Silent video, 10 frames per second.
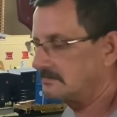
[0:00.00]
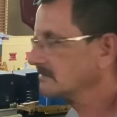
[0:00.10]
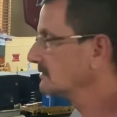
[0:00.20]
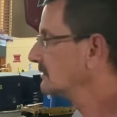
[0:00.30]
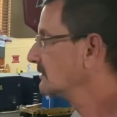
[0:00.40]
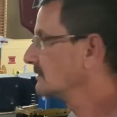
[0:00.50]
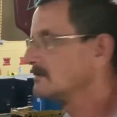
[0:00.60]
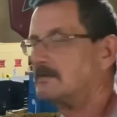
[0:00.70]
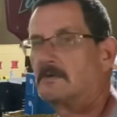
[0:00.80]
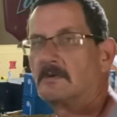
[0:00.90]

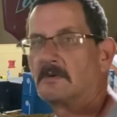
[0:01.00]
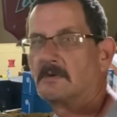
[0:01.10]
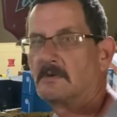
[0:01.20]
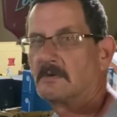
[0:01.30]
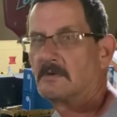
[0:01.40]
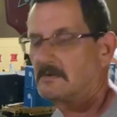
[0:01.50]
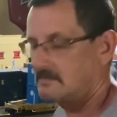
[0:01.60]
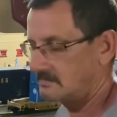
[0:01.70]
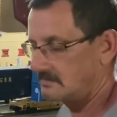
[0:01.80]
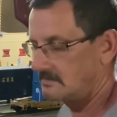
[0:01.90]

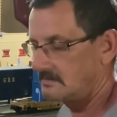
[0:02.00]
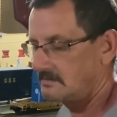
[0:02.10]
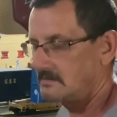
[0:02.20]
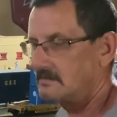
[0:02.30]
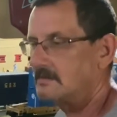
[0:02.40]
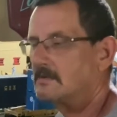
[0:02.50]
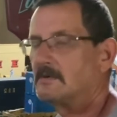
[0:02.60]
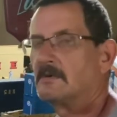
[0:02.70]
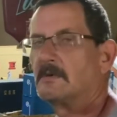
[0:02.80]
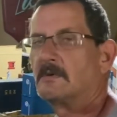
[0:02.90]

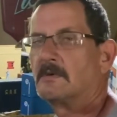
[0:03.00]
No one is speaking in this clip.